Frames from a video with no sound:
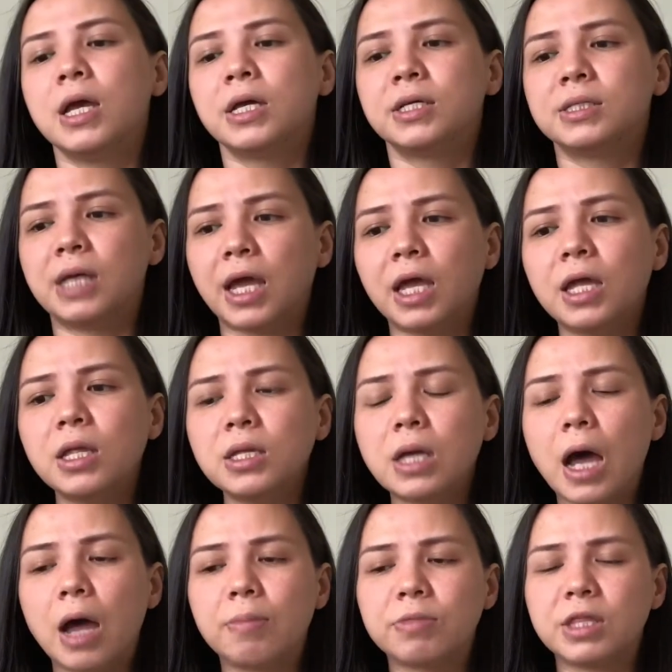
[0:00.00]
Second
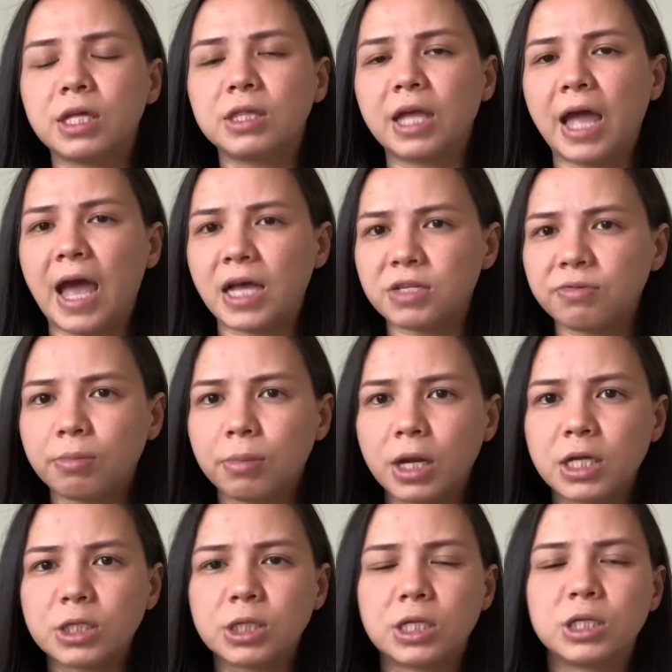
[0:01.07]
thing they ask from
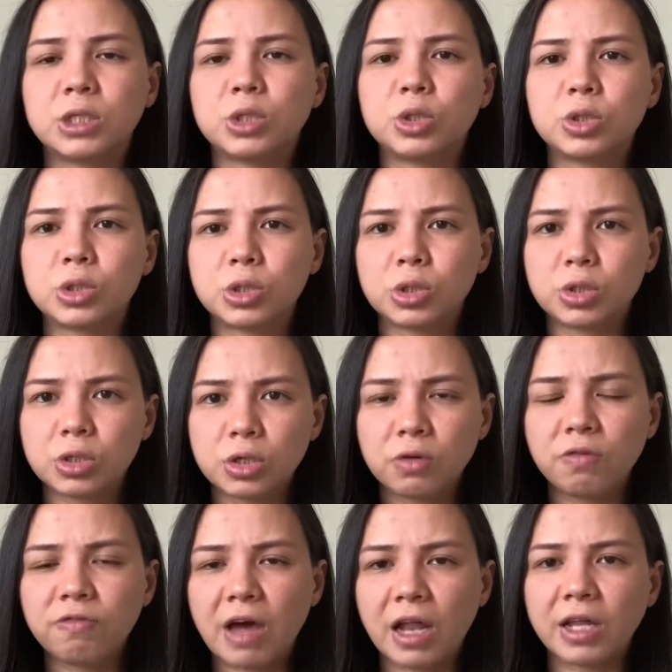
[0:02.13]
us is
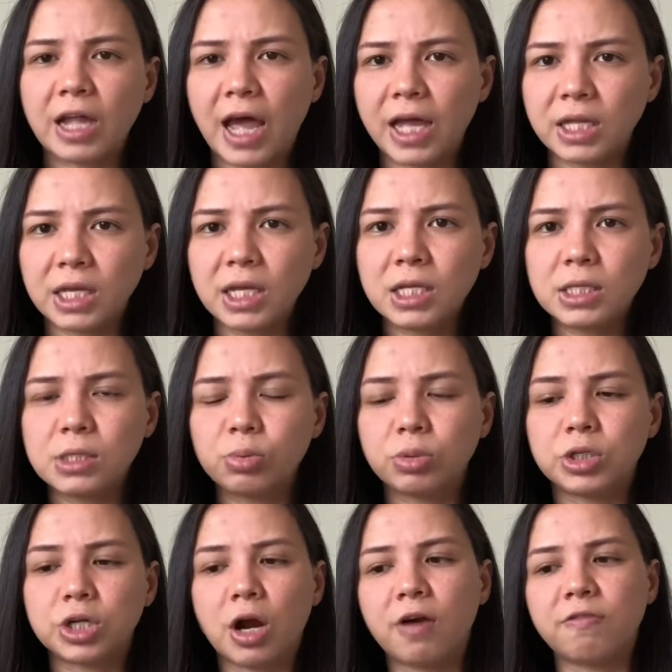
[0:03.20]
2 valid IDs,
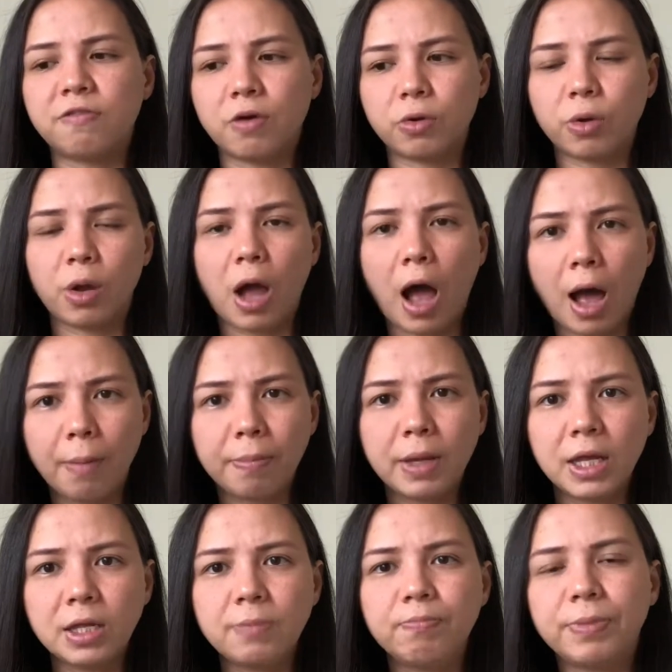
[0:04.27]
which are
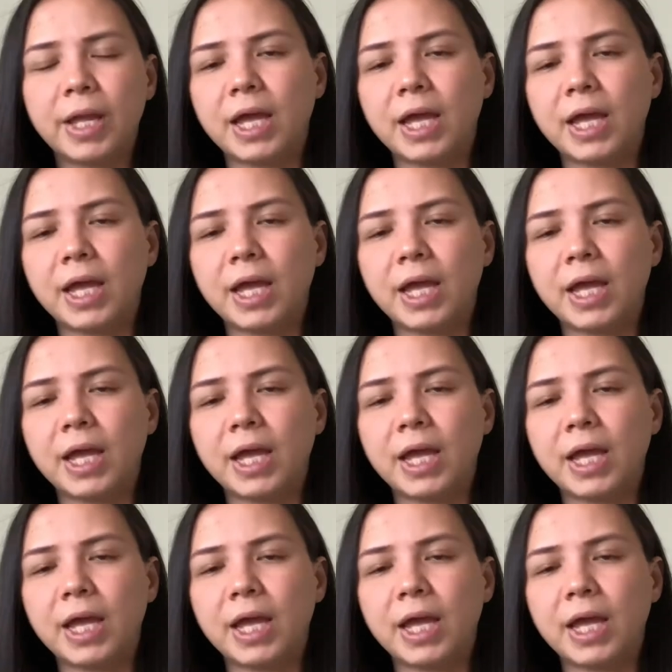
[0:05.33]
photocopied.